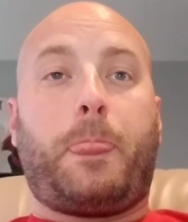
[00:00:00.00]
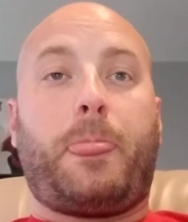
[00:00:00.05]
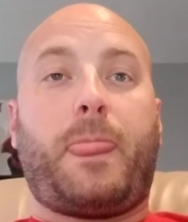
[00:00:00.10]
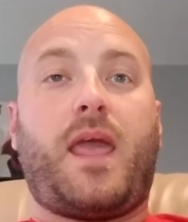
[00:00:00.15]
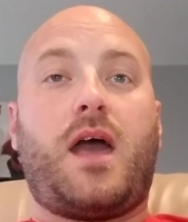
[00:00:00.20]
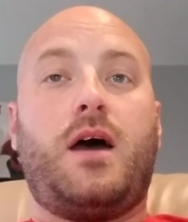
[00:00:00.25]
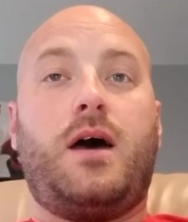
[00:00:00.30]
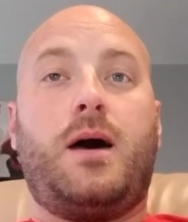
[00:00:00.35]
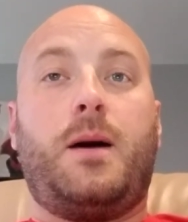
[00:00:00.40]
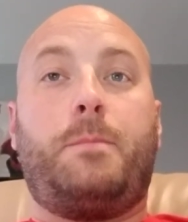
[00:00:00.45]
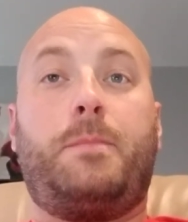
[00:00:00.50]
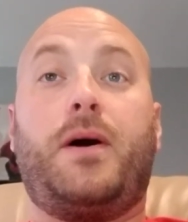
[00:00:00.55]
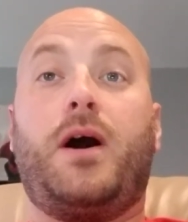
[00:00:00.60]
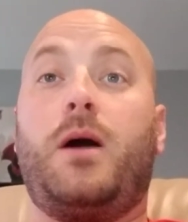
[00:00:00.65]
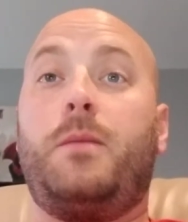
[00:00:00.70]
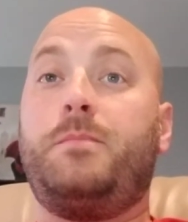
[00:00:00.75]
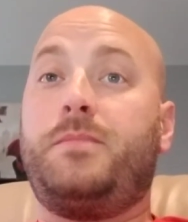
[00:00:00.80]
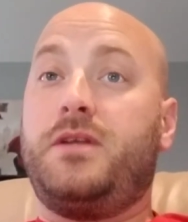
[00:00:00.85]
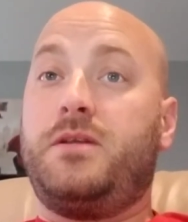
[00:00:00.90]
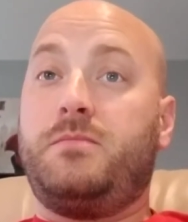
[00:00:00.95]

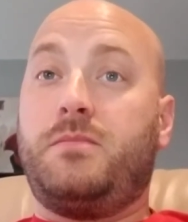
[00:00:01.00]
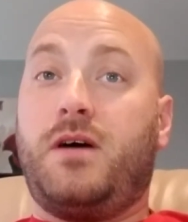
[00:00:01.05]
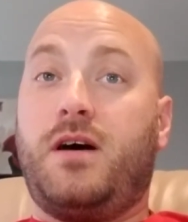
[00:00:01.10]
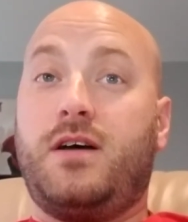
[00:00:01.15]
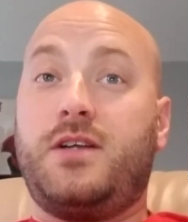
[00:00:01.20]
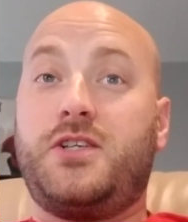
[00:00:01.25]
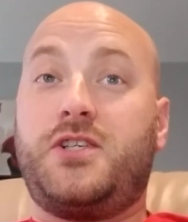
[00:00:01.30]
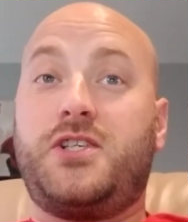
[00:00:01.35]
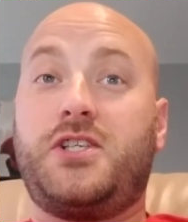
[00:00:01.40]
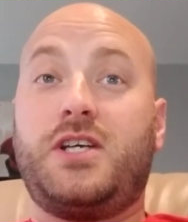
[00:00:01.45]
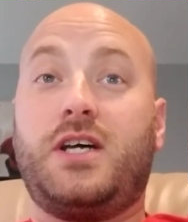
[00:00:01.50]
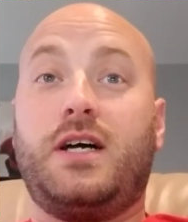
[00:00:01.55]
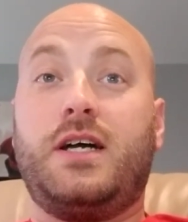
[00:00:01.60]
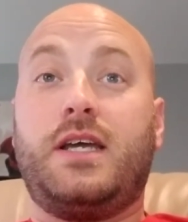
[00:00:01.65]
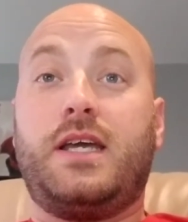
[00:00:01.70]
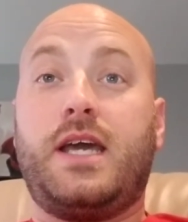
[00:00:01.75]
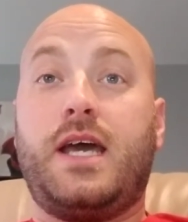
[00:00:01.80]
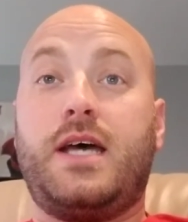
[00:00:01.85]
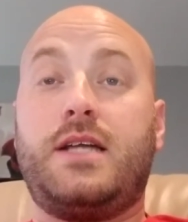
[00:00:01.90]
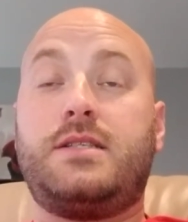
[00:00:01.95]
Pump and Munch
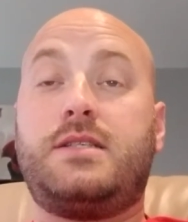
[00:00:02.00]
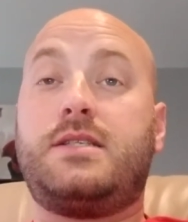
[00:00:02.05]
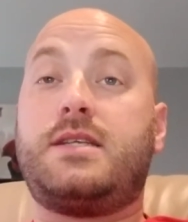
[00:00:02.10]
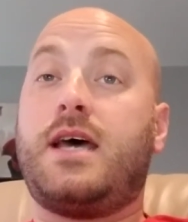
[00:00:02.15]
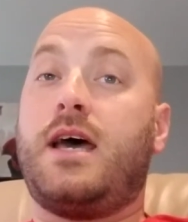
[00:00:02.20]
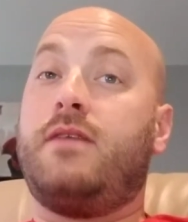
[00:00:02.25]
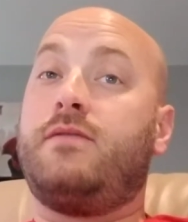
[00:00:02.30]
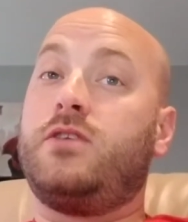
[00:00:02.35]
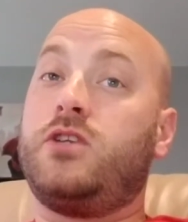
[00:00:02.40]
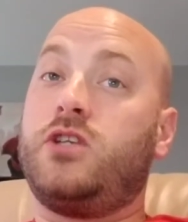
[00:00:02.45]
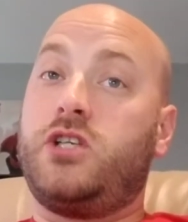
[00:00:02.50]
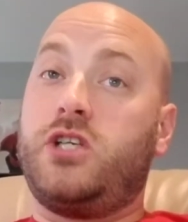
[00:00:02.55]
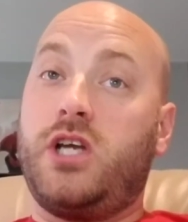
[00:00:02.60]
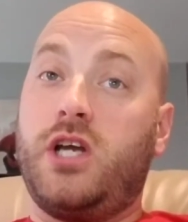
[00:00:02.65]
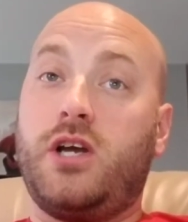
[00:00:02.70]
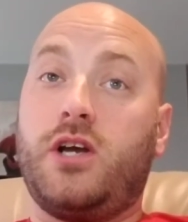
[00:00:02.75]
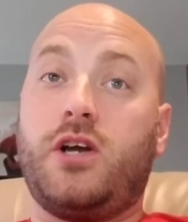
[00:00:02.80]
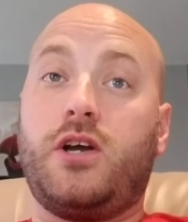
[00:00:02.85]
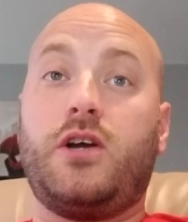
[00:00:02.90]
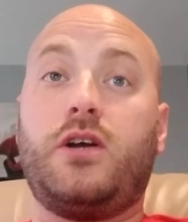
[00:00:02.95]
against Evan
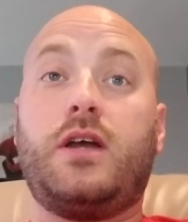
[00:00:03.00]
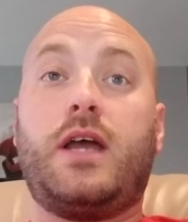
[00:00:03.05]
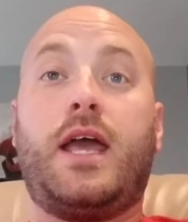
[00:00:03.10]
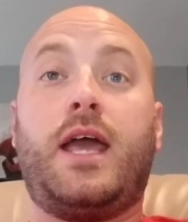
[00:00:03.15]
Shearer,